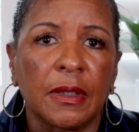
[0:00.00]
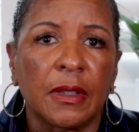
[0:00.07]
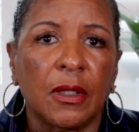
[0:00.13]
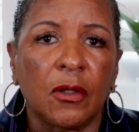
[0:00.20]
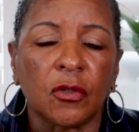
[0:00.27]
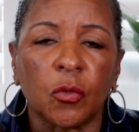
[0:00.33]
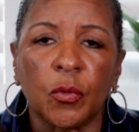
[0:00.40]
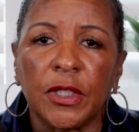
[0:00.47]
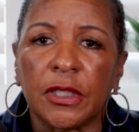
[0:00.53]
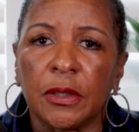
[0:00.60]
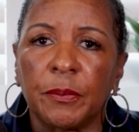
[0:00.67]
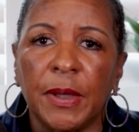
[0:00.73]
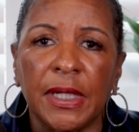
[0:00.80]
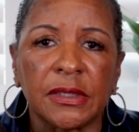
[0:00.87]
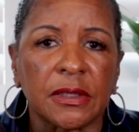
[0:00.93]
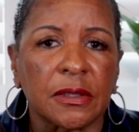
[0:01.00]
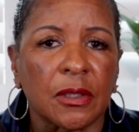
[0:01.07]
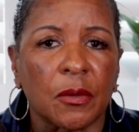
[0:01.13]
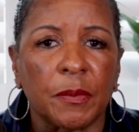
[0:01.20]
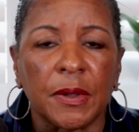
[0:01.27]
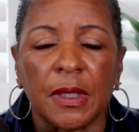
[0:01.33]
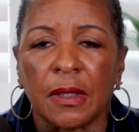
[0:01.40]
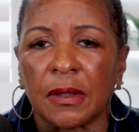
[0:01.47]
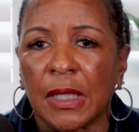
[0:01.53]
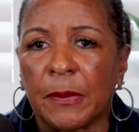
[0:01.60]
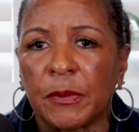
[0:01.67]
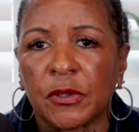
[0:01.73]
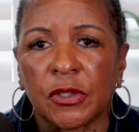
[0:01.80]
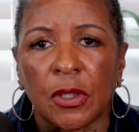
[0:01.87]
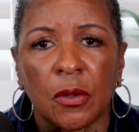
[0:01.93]
On a weekly basis, there'll be other
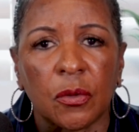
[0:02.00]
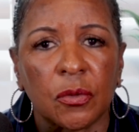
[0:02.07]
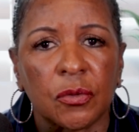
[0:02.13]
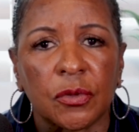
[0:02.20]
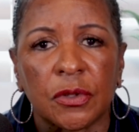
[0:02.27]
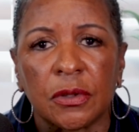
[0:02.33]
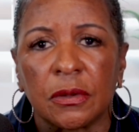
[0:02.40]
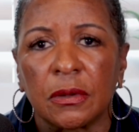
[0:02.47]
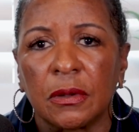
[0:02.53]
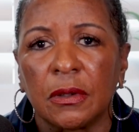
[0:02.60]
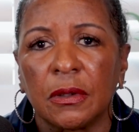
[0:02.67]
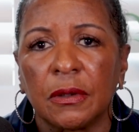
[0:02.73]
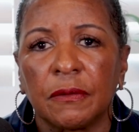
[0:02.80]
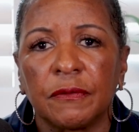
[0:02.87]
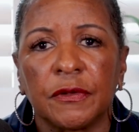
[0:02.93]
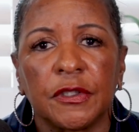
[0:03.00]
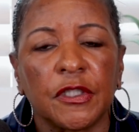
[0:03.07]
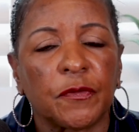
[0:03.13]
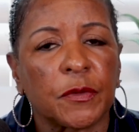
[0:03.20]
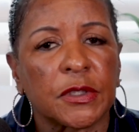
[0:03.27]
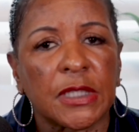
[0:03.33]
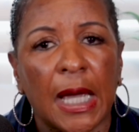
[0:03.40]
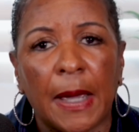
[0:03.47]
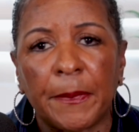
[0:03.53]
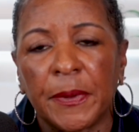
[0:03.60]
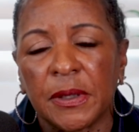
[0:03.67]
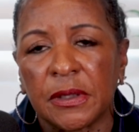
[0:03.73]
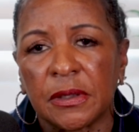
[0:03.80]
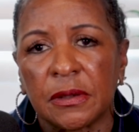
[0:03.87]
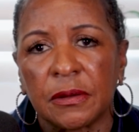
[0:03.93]
episodes, different
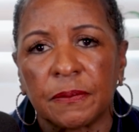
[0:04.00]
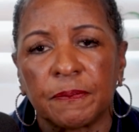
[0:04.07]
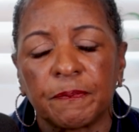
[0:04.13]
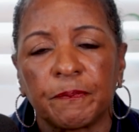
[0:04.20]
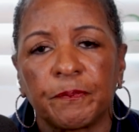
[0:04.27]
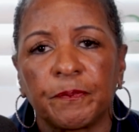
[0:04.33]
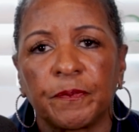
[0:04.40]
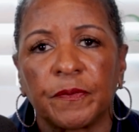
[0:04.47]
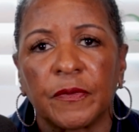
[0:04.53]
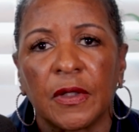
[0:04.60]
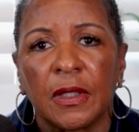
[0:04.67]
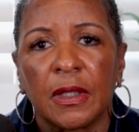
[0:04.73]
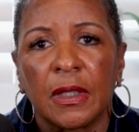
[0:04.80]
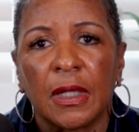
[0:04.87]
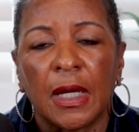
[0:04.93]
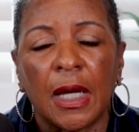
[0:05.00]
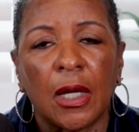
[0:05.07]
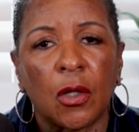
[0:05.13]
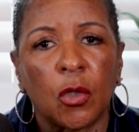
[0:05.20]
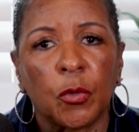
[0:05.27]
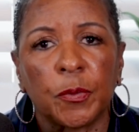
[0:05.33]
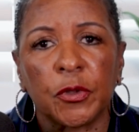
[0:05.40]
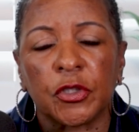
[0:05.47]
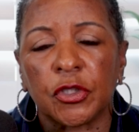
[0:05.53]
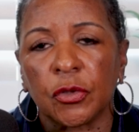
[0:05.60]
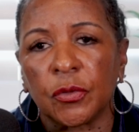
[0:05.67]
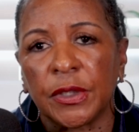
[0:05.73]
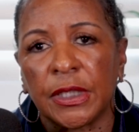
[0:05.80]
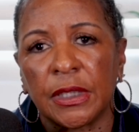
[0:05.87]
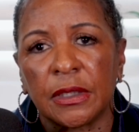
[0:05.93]
topics. I hope you
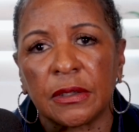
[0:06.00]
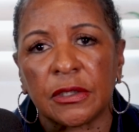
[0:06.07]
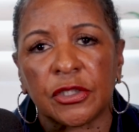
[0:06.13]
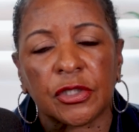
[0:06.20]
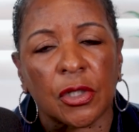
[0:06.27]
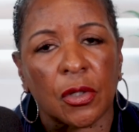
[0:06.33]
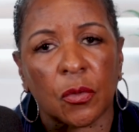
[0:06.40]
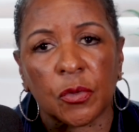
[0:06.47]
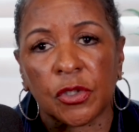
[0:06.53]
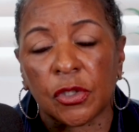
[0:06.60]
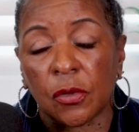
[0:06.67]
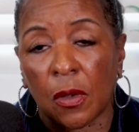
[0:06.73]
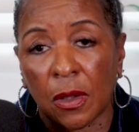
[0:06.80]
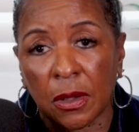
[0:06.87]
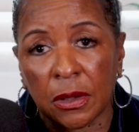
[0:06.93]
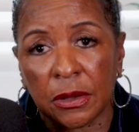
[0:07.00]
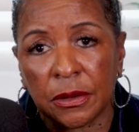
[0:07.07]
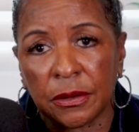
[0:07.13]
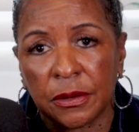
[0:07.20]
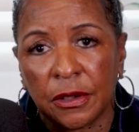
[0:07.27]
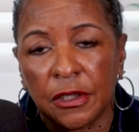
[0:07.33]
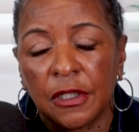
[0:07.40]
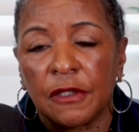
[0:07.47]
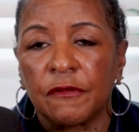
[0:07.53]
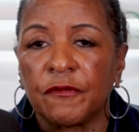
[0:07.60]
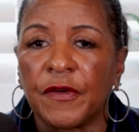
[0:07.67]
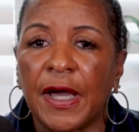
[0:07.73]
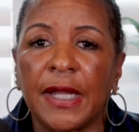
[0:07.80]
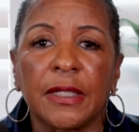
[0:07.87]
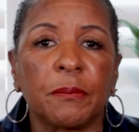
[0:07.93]
tune in to Share It with Charlotte,
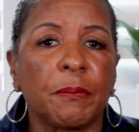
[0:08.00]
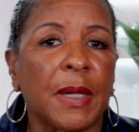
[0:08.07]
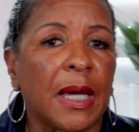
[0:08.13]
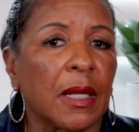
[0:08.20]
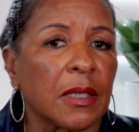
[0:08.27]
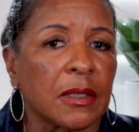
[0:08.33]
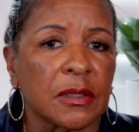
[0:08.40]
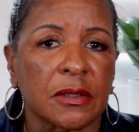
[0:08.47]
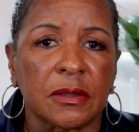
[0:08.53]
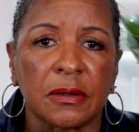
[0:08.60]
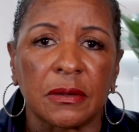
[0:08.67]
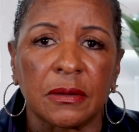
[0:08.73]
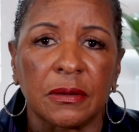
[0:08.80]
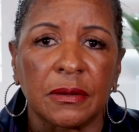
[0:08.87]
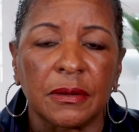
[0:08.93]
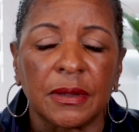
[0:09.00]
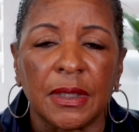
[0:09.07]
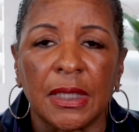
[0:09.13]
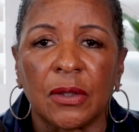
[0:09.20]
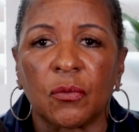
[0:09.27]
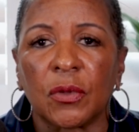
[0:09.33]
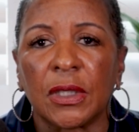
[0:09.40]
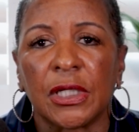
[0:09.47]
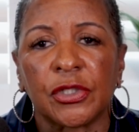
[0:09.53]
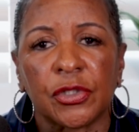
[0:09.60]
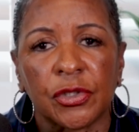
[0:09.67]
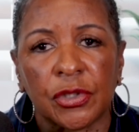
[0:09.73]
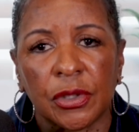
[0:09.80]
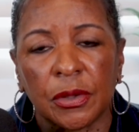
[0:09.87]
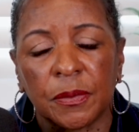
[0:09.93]
finding balance in
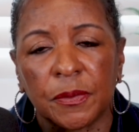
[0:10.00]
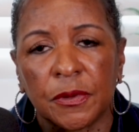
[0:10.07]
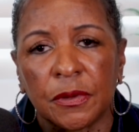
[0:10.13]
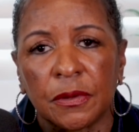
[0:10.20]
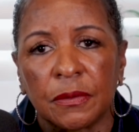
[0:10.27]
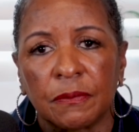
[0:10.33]
relationships.